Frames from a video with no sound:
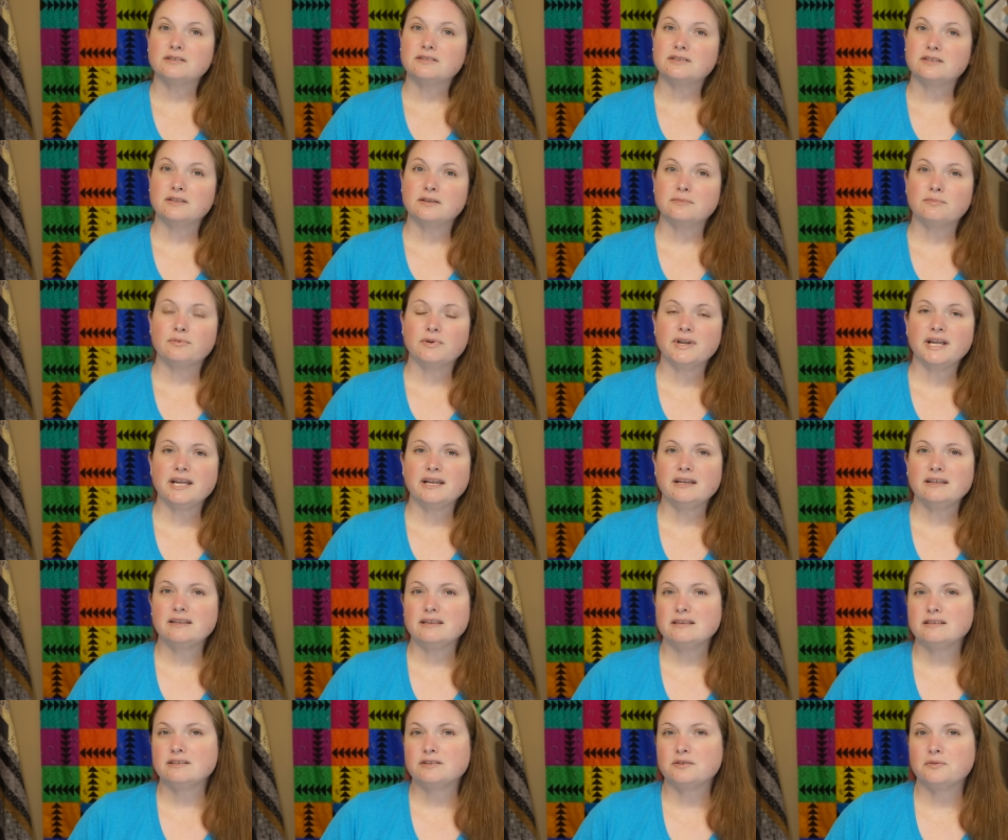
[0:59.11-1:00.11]
To bring
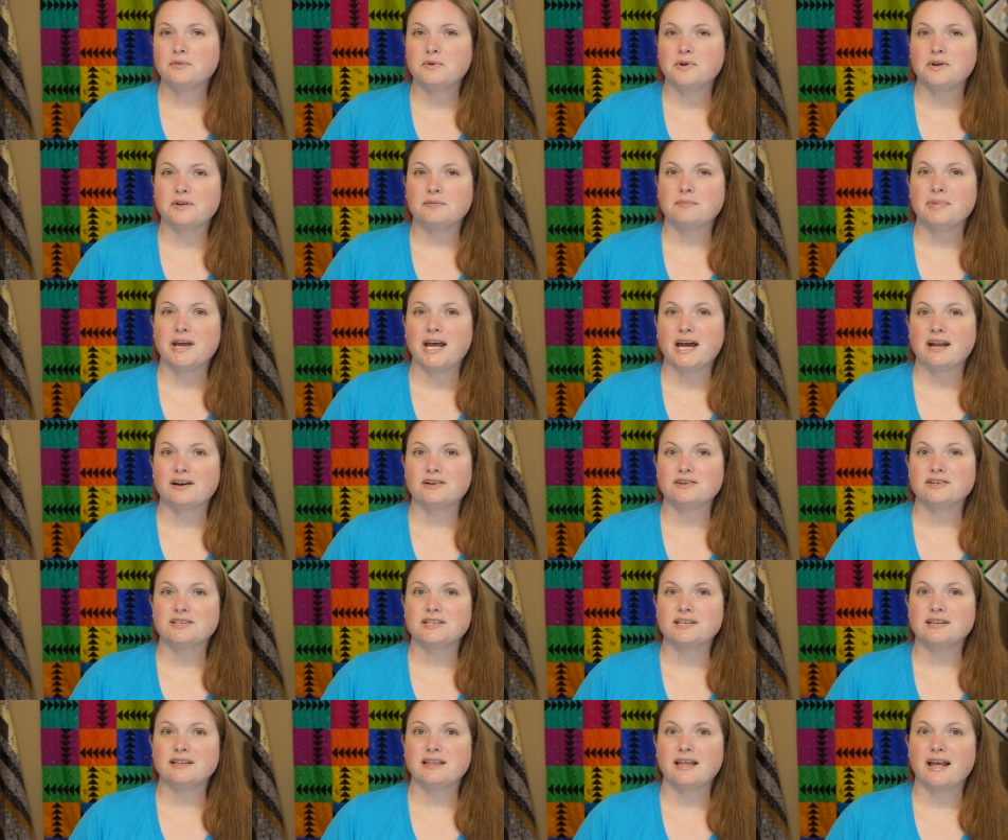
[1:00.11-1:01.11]
this quilt pattern
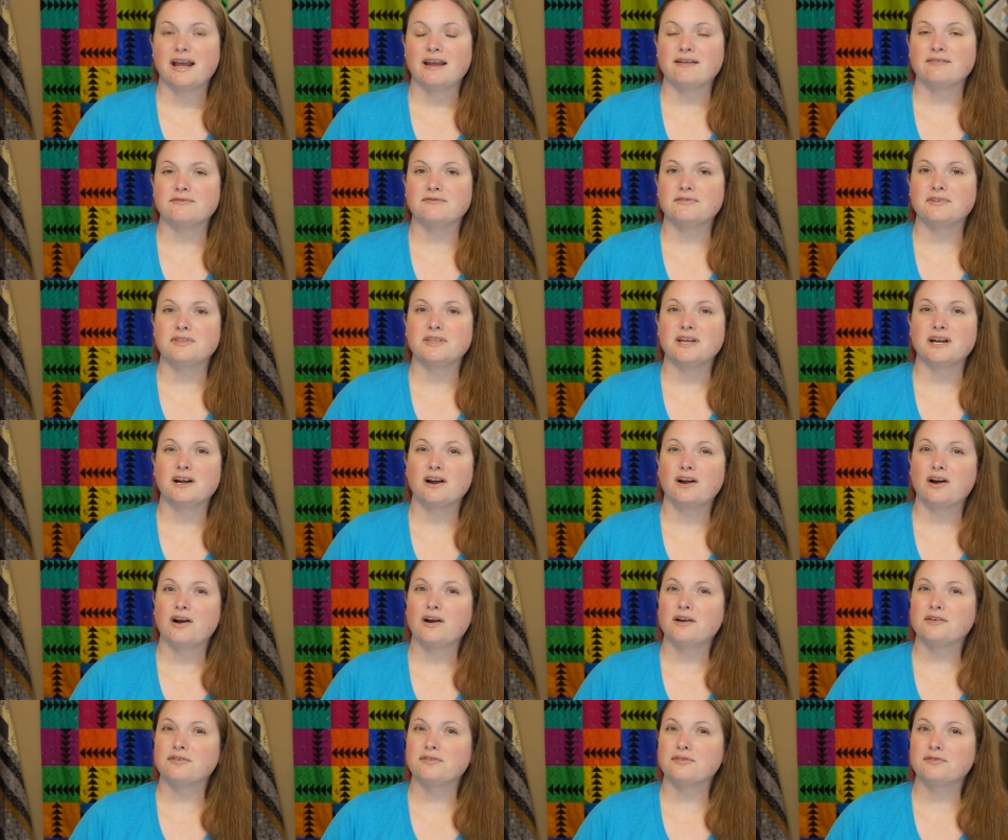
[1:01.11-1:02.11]
to life, there
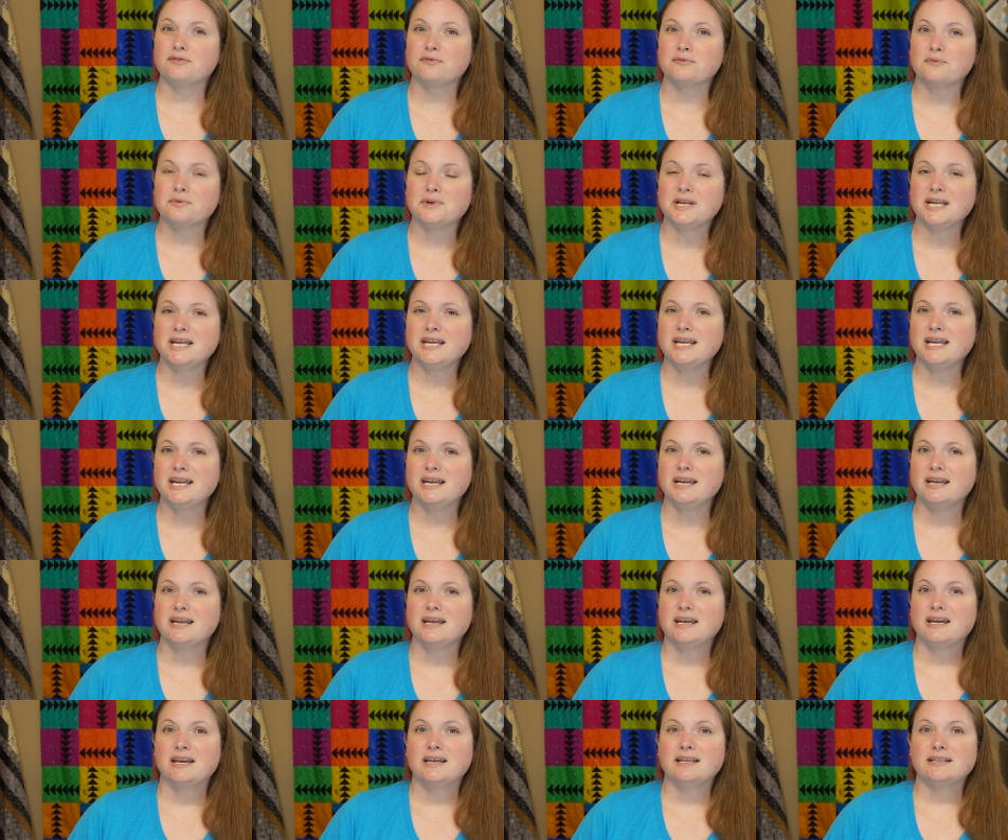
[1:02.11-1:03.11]
are three
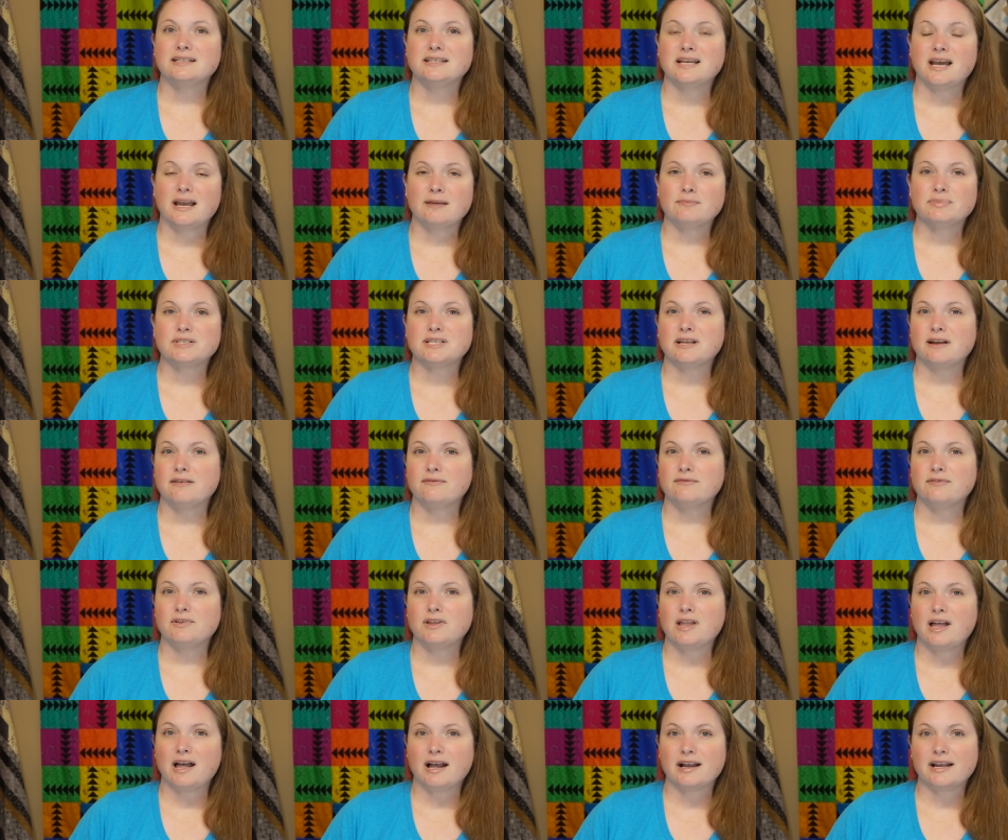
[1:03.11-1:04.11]
types of
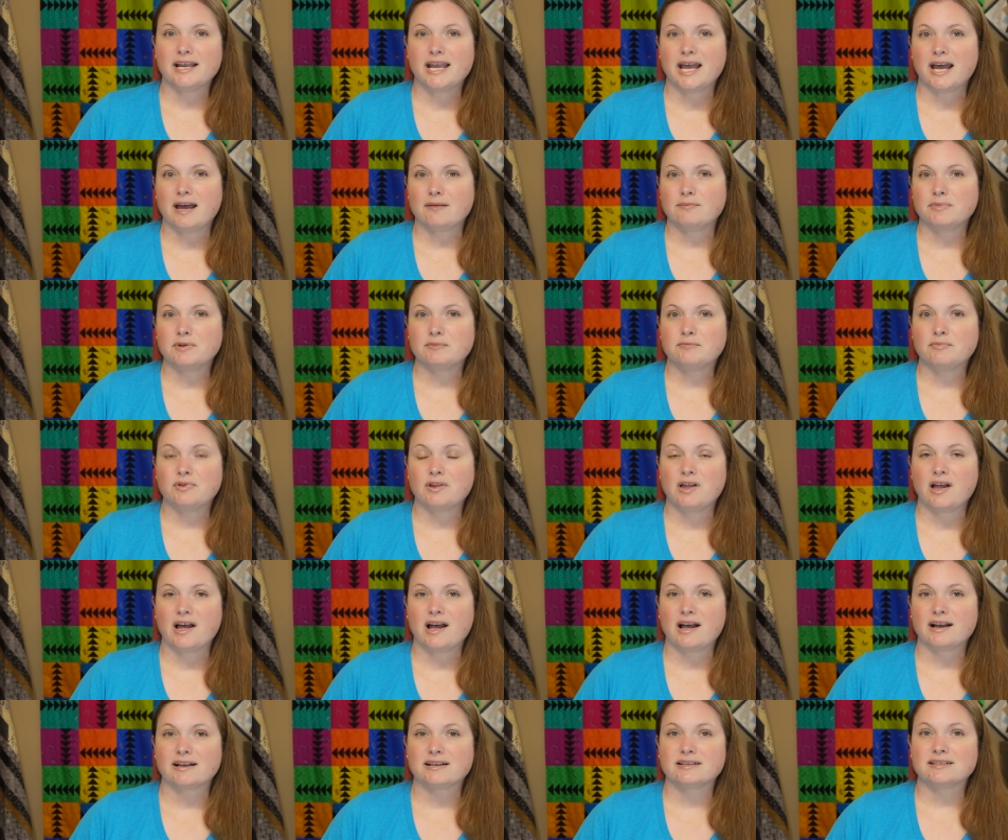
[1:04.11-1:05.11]
log cabin
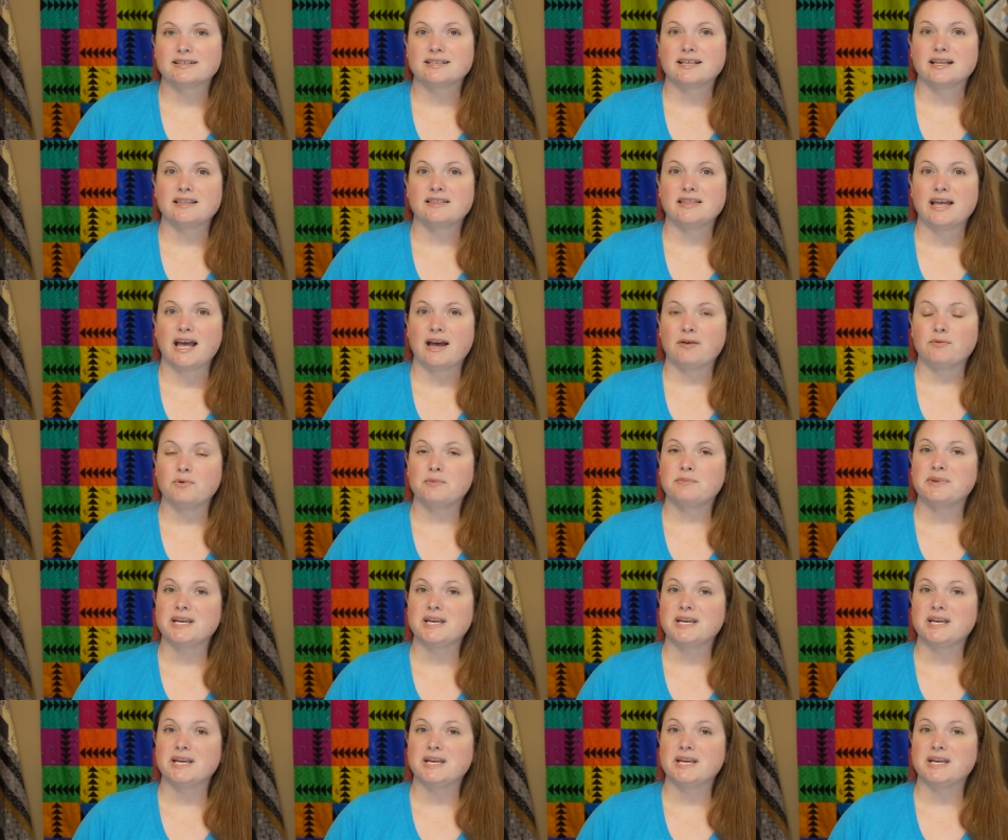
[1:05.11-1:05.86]
blocks that will